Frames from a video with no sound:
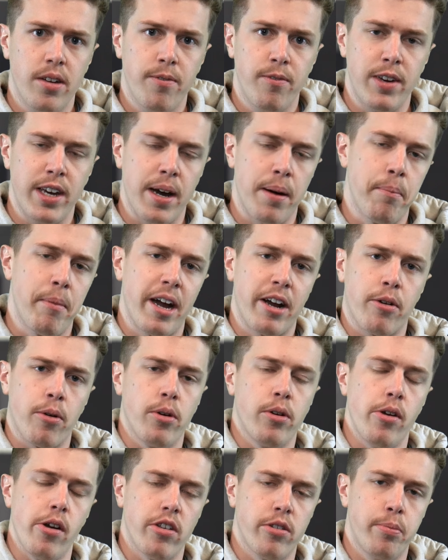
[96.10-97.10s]
via micro
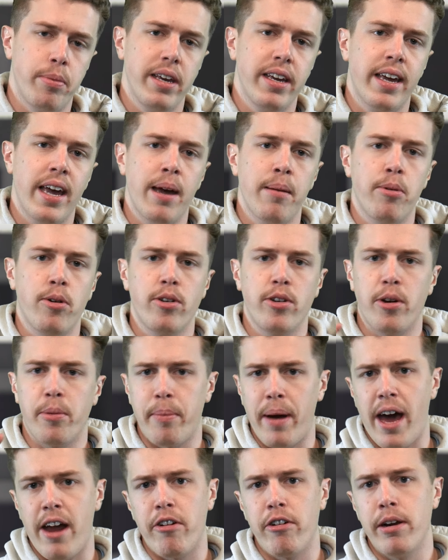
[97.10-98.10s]
USB cable, your
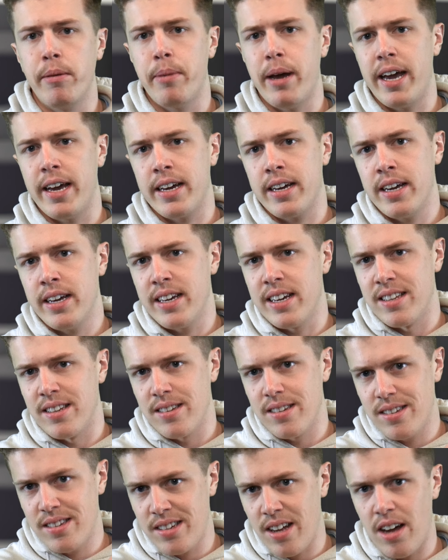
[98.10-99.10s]
battery bank, get
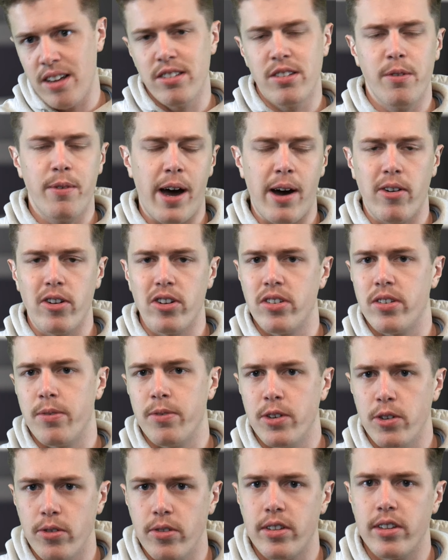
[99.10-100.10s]
tons of hours of
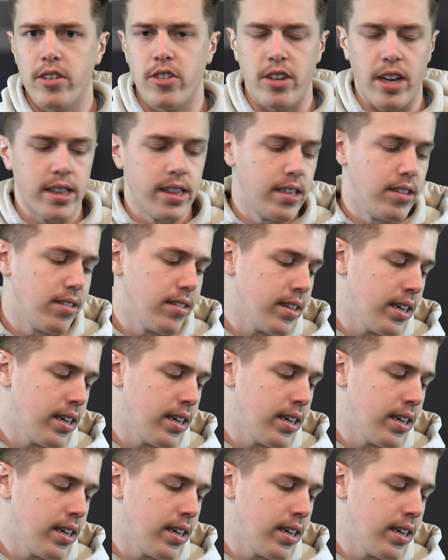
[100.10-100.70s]
usage on these